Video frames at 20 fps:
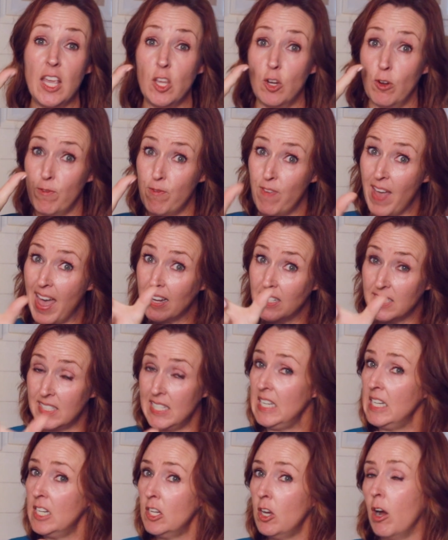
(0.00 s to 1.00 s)
your
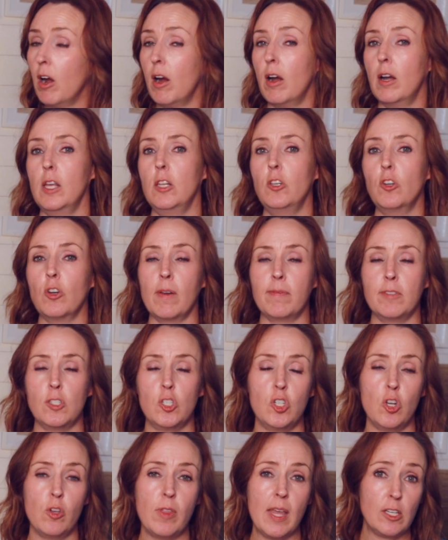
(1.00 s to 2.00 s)
vaccine card, and you're gonna have to
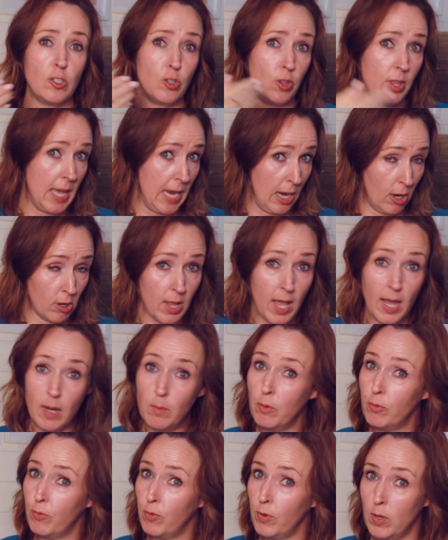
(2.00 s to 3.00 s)
show that to the airline
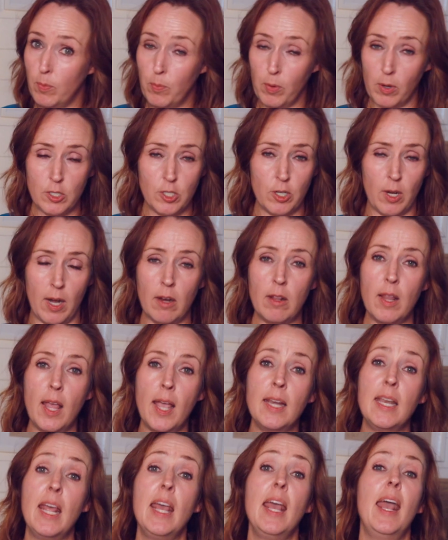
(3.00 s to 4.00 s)
before you board your
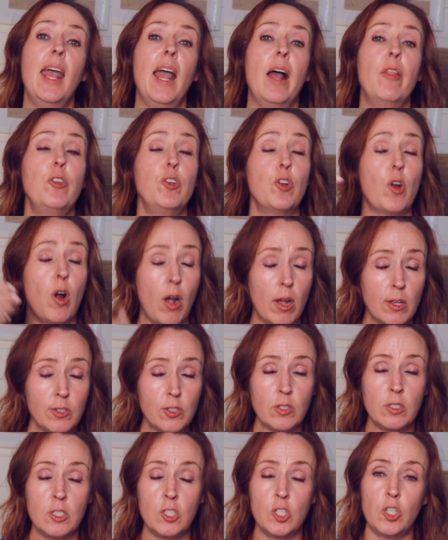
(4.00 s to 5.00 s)
airline, and then you're
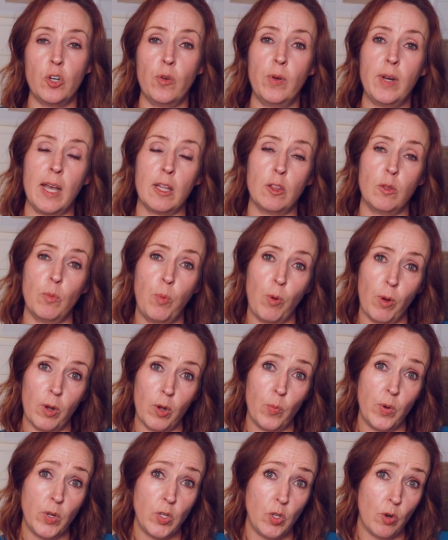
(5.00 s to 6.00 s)
also gonna show it at the
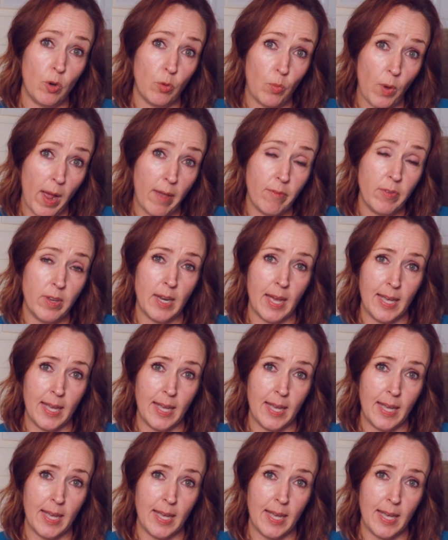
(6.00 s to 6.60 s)
border when you arrive in